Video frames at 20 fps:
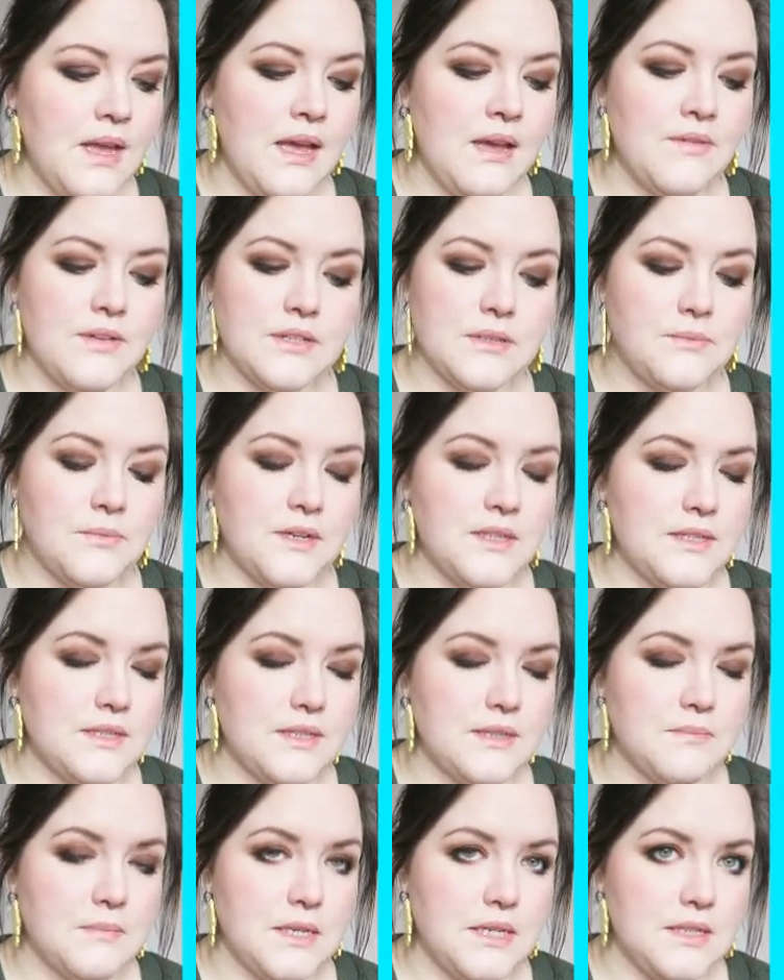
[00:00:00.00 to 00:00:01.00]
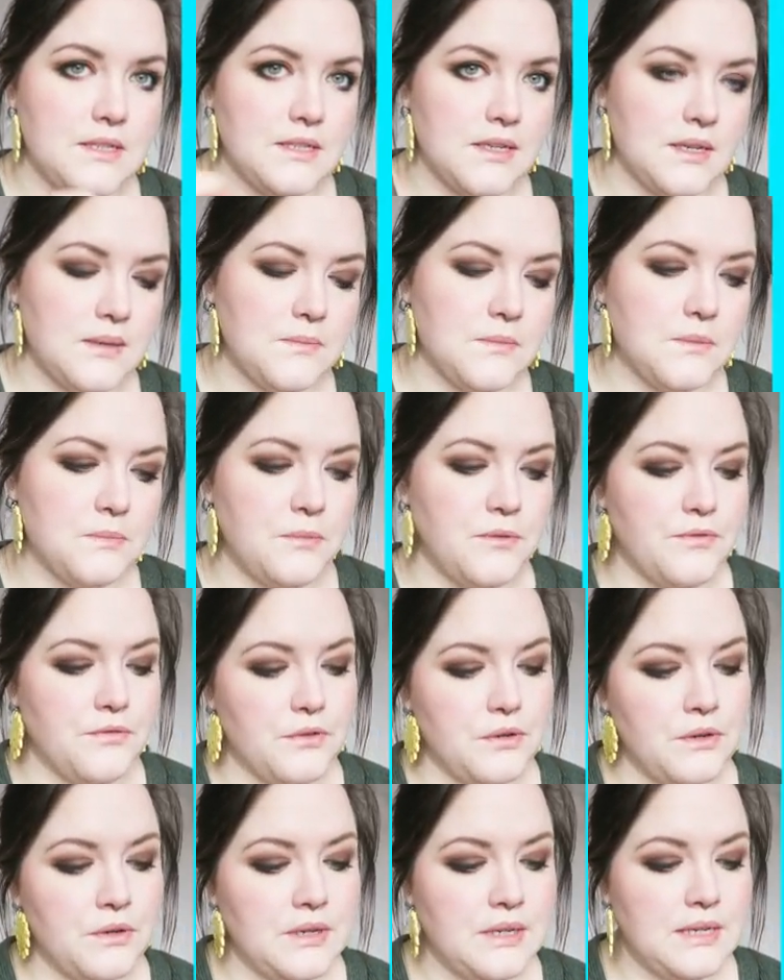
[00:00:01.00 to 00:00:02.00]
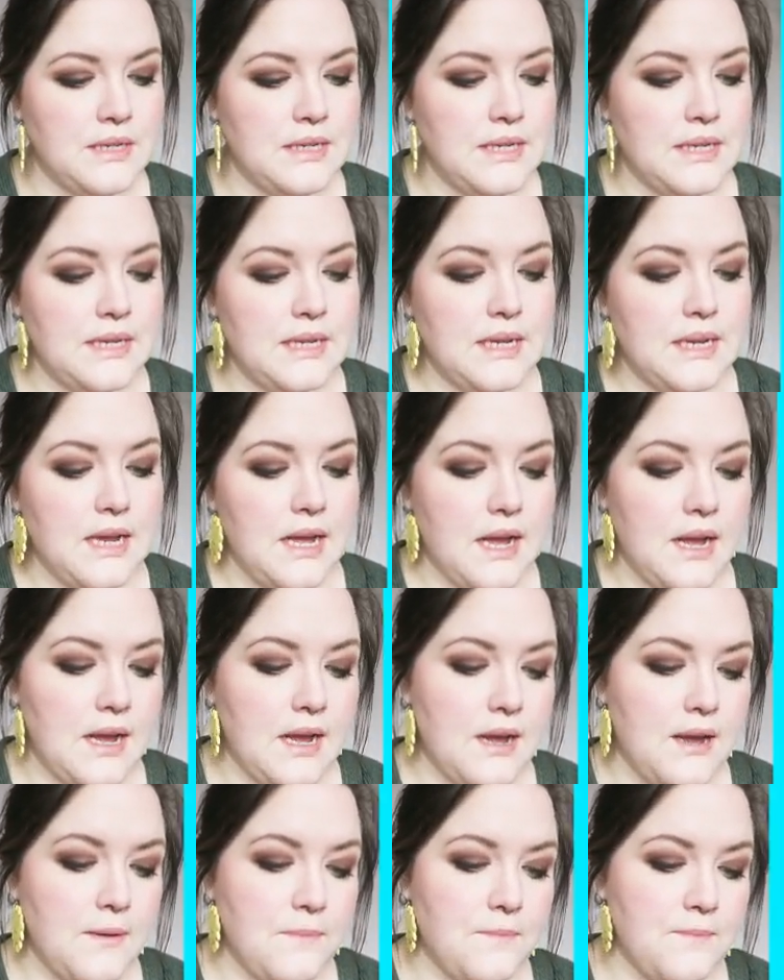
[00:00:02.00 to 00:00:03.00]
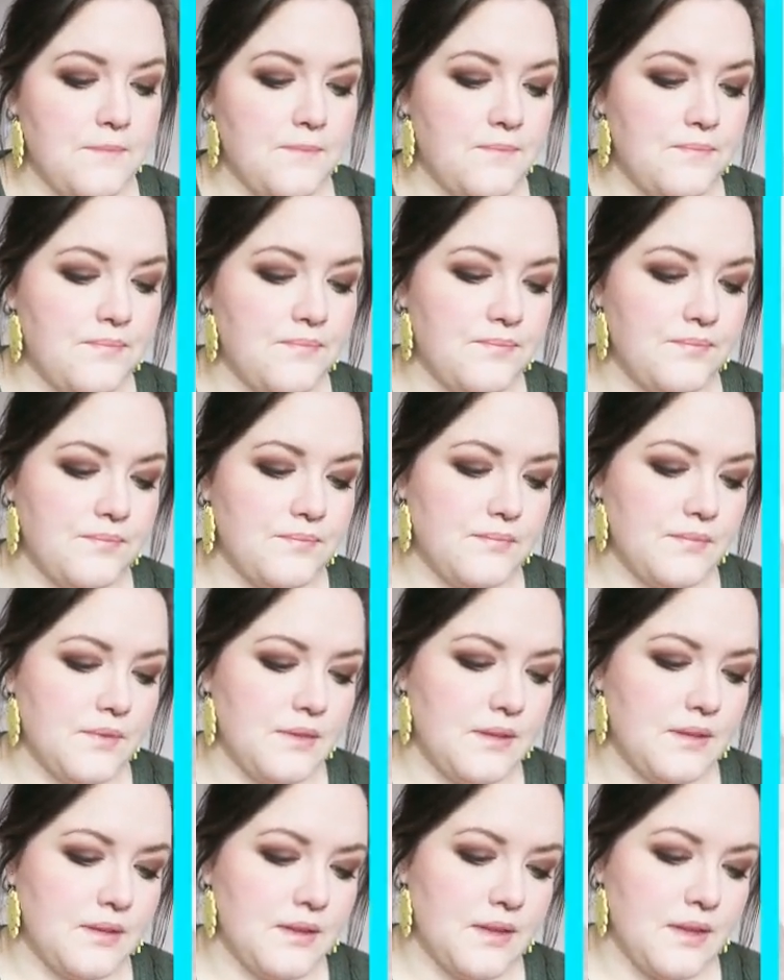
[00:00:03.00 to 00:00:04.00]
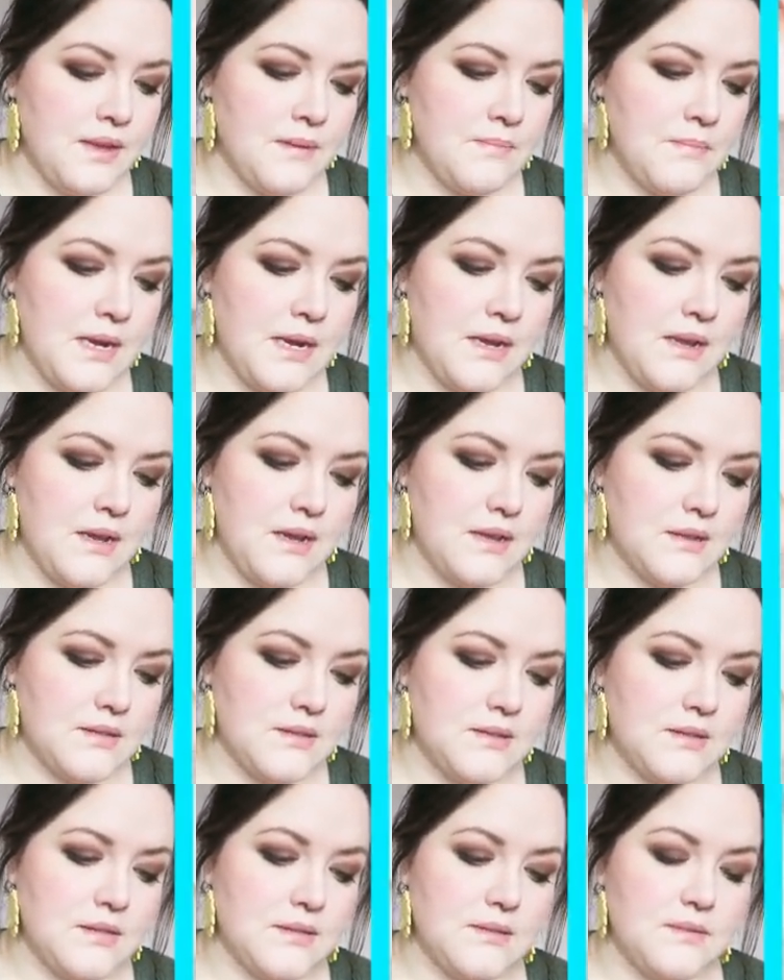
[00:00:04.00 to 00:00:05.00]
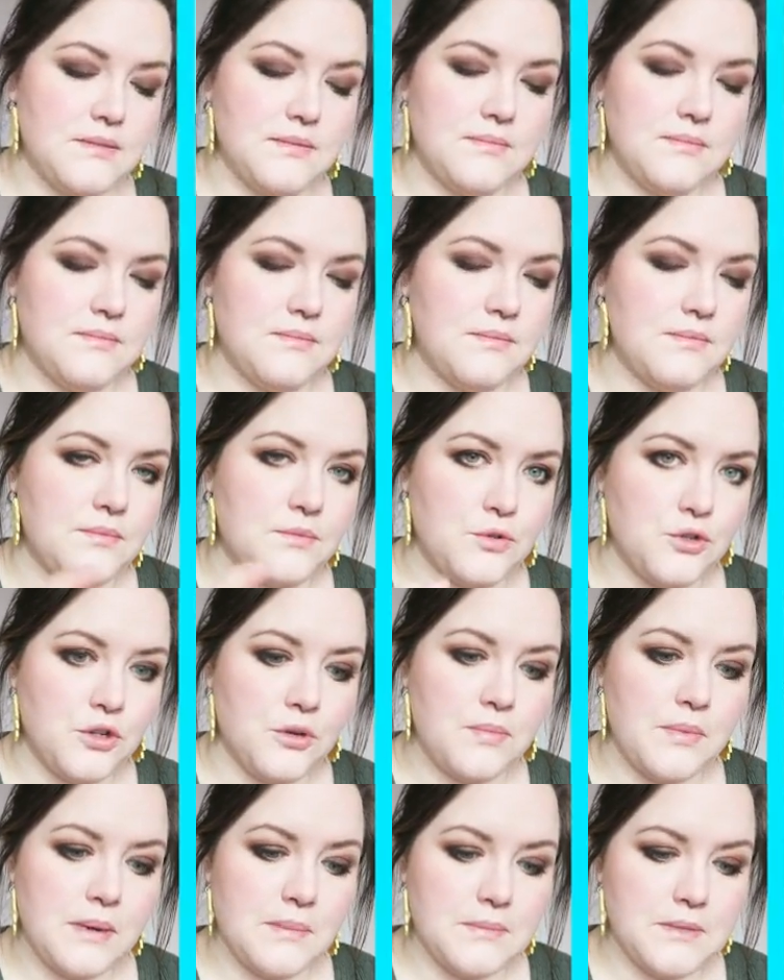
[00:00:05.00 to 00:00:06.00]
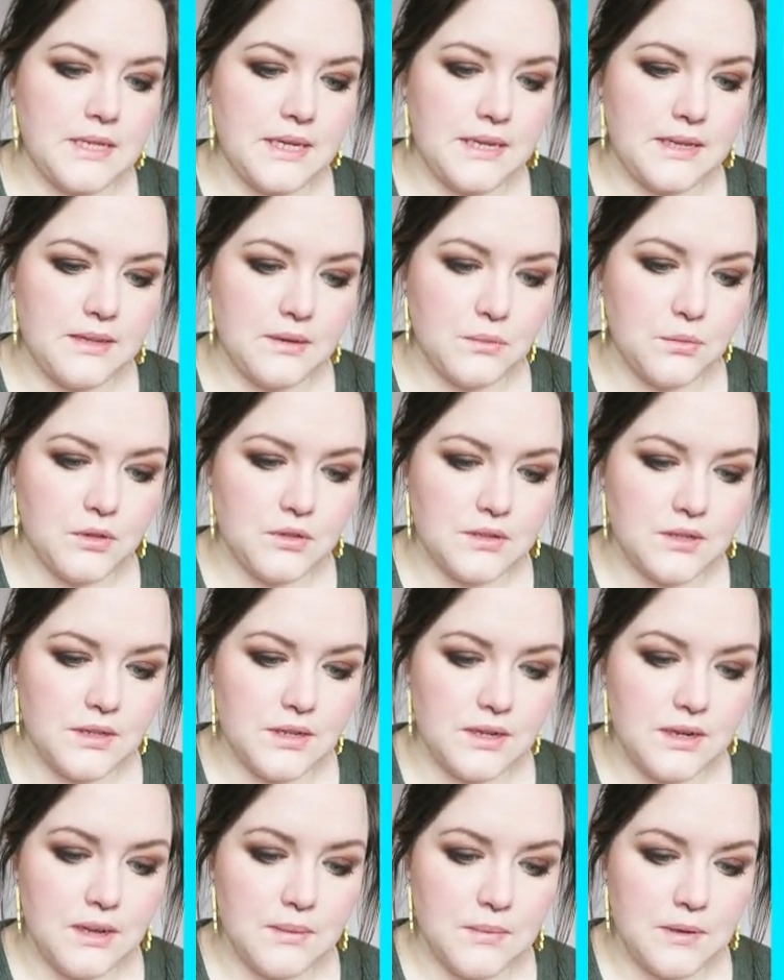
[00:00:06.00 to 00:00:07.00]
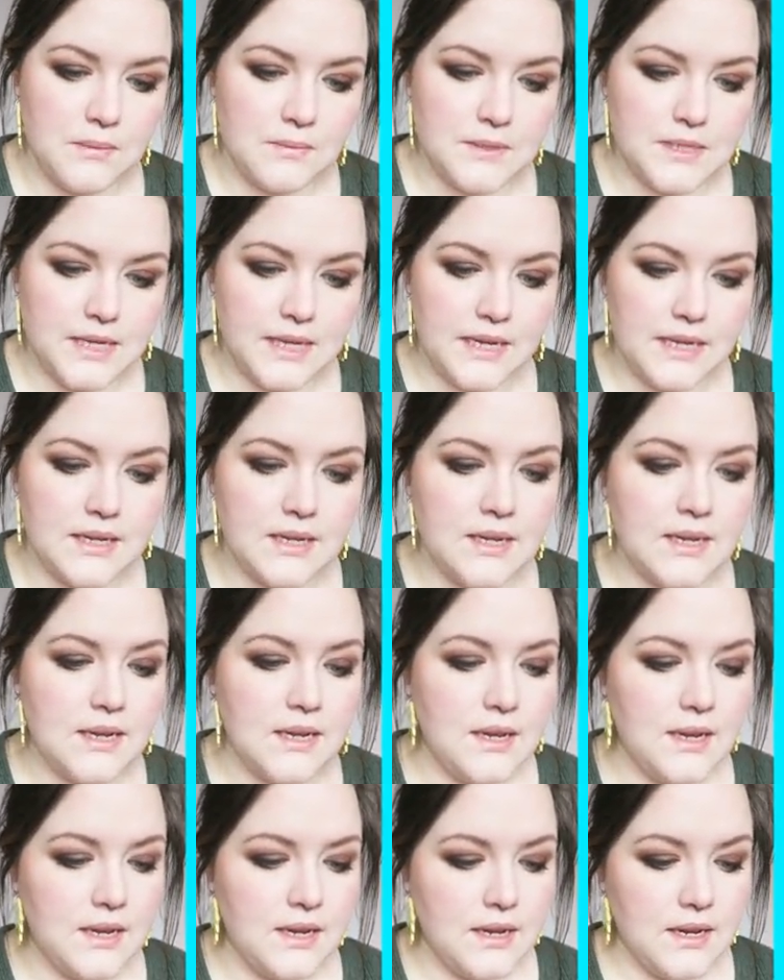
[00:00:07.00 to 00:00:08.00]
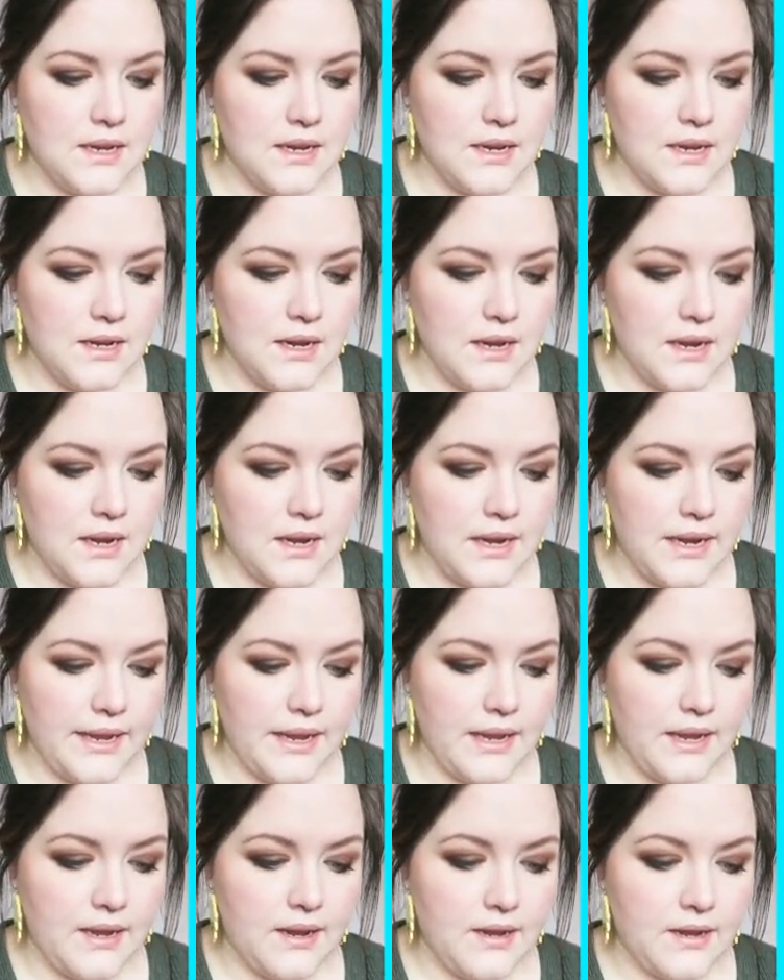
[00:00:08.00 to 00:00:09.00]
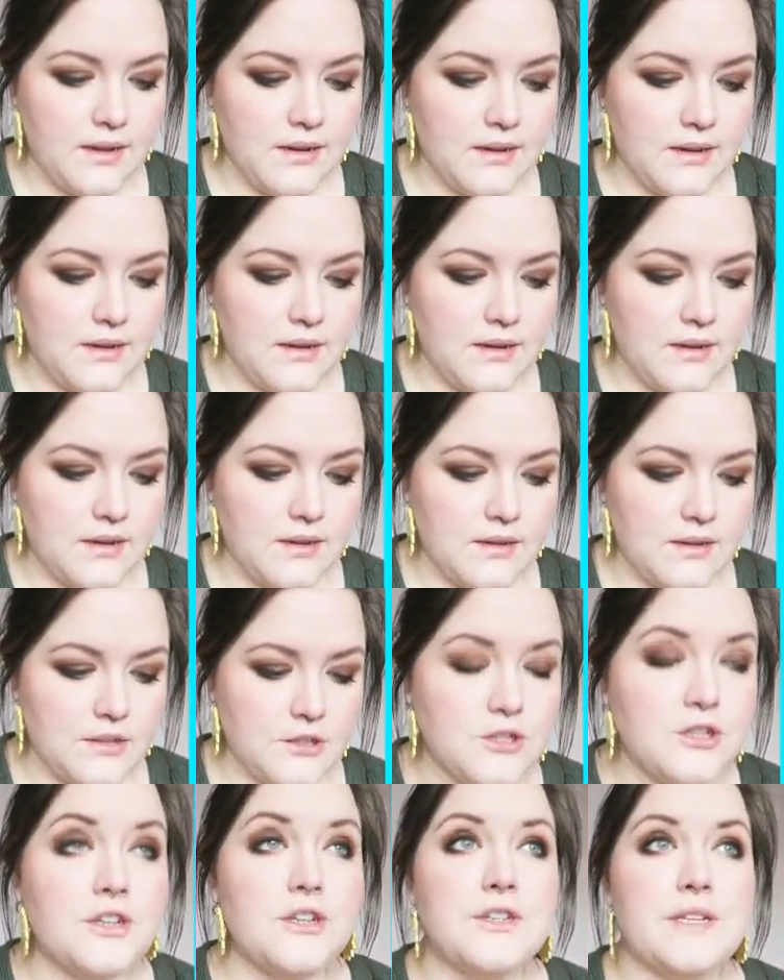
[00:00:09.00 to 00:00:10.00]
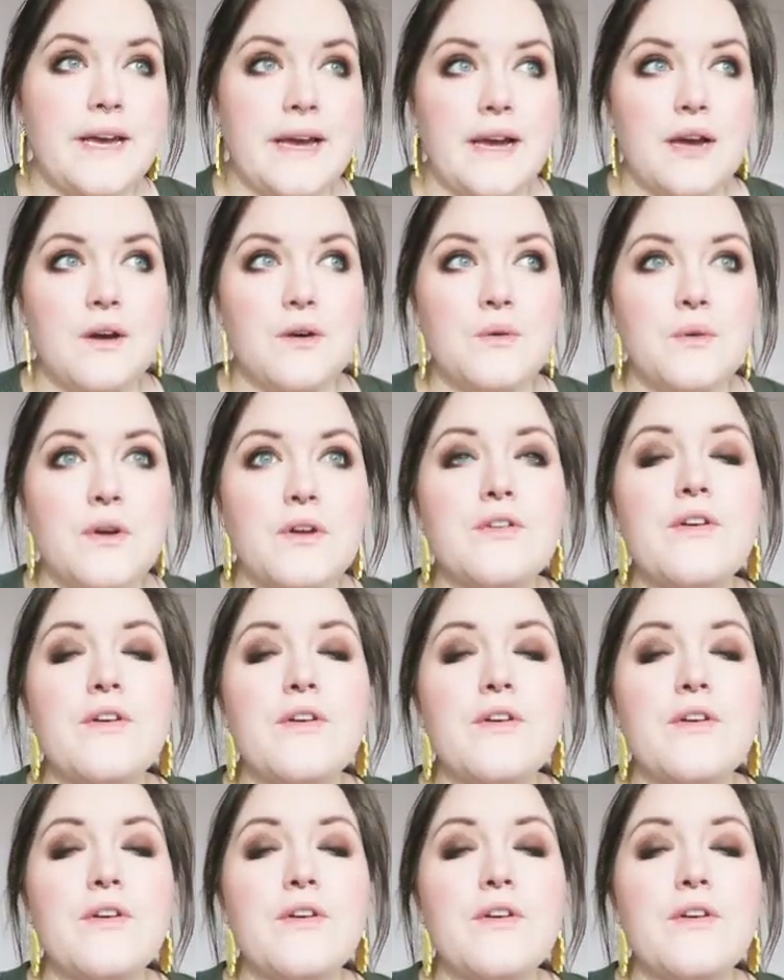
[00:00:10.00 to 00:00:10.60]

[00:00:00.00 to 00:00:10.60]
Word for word: I've expressed this many times before. Um, in my last shop update that wasn't a club update, I showed how